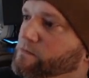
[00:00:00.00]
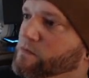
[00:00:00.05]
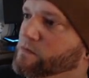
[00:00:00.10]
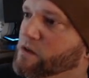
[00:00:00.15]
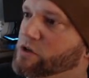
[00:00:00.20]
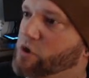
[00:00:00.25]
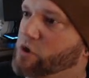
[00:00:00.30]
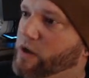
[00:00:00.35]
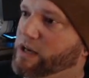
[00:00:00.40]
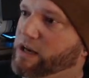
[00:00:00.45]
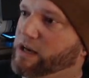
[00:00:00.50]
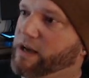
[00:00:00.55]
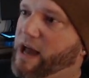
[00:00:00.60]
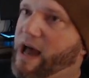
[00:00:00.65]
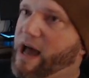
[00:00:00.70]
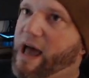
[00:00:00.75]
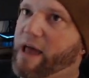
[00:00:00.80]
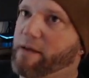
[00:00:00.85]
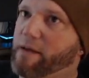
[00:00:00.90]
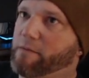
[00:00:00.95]
Well, he did
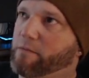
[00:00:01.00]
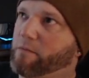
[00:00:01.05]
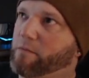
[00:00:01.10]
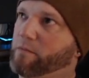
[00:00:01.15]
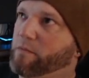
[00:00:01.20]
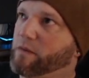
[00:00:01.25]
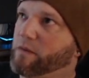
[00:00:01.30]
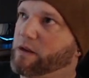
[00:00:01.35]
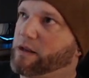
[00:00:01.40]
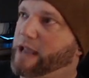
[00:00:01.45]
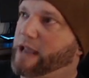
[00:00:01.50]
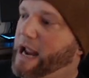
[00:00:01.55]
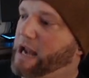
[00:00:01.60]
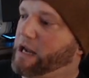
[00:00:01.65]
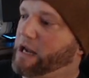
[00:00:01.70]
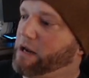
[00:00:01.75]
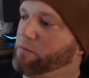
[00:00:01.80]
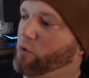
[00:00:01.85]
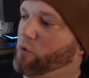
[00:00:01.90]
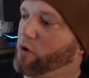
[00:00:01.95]
not gain
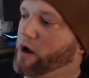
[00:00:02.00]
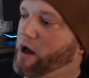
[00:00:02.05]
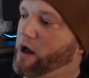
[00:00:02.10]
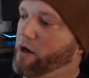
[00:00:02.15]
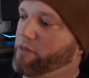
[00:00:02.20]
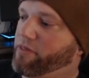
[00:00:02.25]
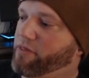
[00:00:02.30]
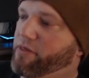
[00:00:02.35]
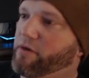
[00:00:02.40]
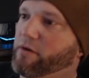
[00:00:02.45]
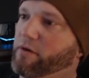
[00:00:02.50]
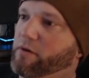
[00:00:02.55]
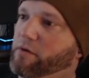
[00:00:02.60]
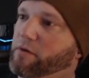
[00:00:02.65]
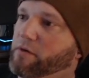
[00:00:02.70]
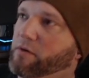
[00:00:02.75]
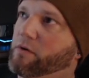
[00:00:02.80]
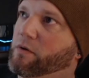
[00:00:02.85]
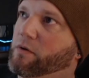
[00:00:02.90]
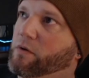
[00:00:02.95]
any more health.
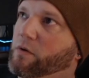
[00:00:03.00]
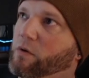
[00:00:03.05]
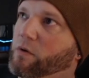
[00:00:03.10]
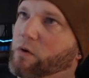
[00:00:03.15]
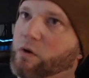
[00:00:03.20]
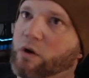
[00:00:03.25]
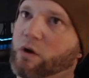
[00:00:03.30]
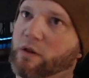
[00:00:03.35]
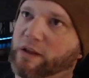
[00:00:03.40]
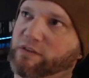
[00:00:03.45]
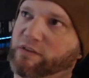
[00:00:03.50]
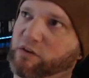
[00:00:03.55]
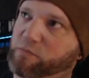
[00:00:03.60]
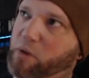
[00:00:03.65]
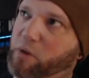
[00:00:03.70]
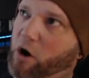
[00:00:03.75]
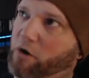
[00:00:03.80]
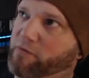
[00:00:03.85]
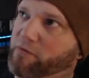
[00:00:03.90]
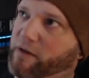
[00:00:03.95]
This is
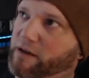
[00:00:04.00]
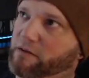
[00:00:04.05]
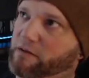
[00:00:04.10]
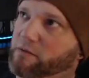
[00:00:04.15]
perfect.